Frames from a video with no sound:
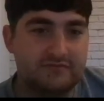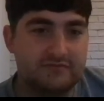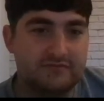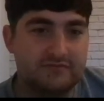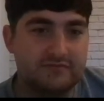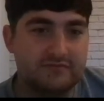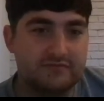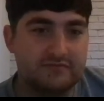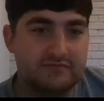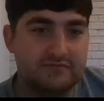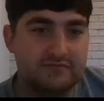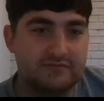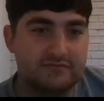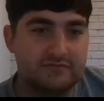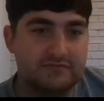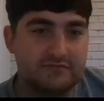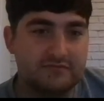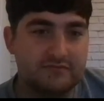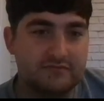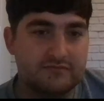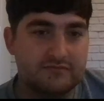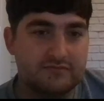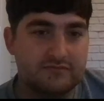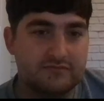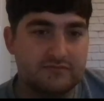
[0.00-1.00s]

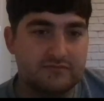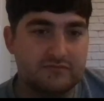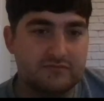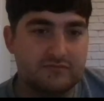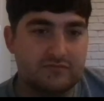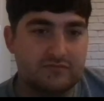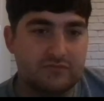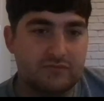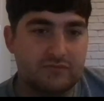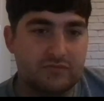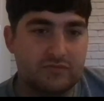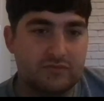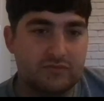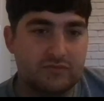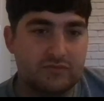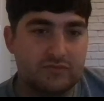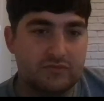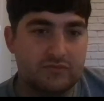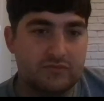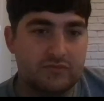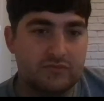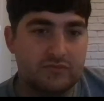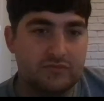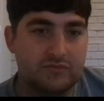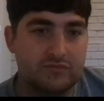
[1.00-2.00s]

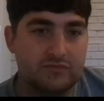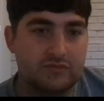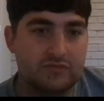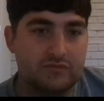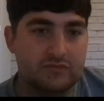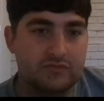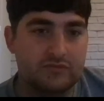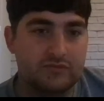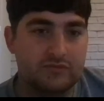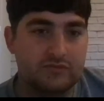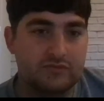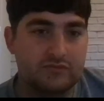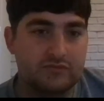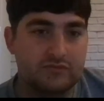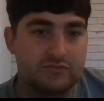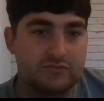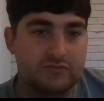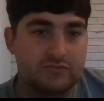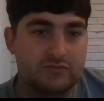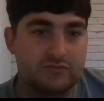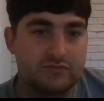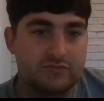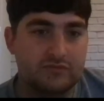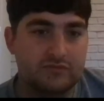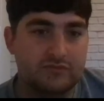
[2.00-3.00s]

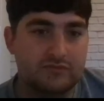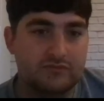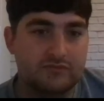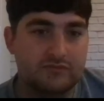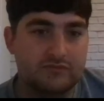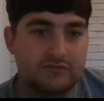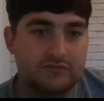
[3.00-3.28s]
(silent)